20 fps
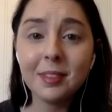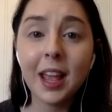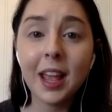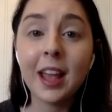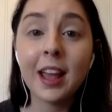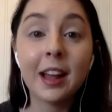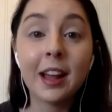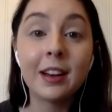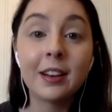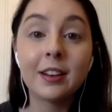
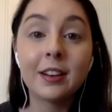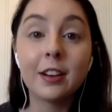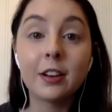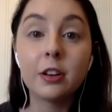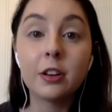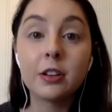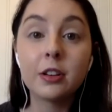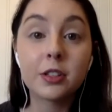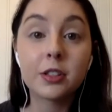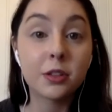and
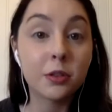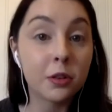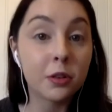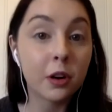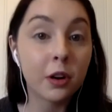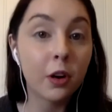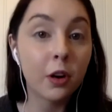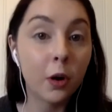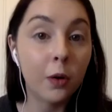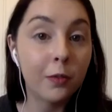
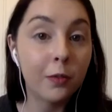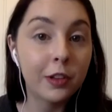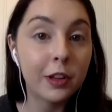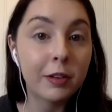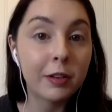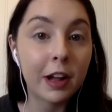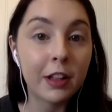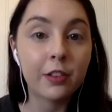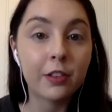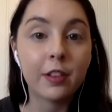sooner, hopefully
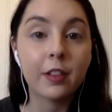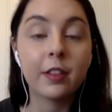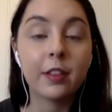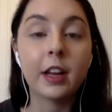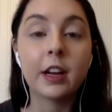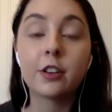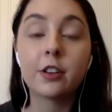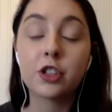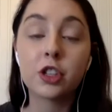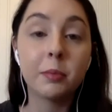rather than
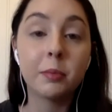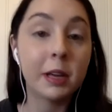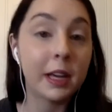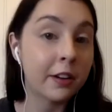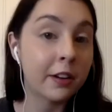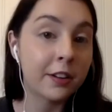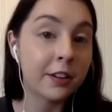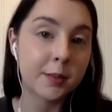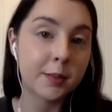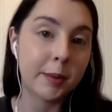later, she'll be in
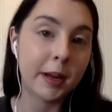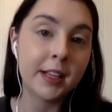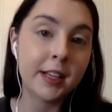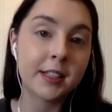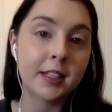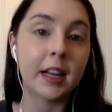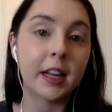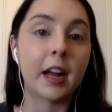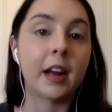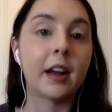our space
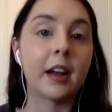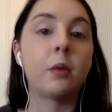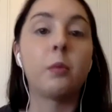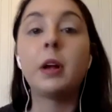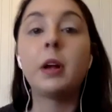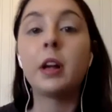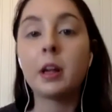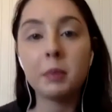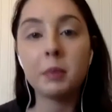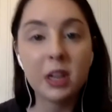again, and
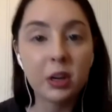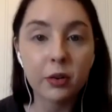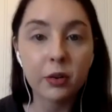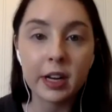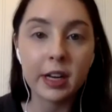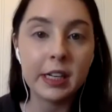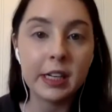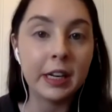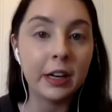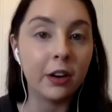we can be
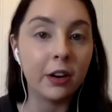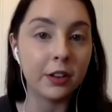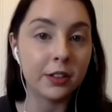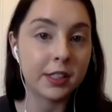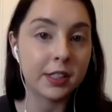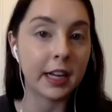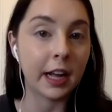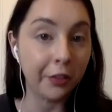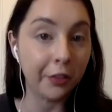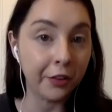creating all
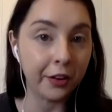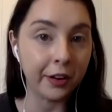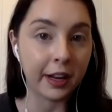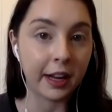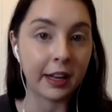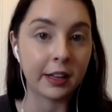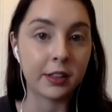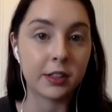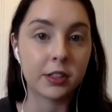together again.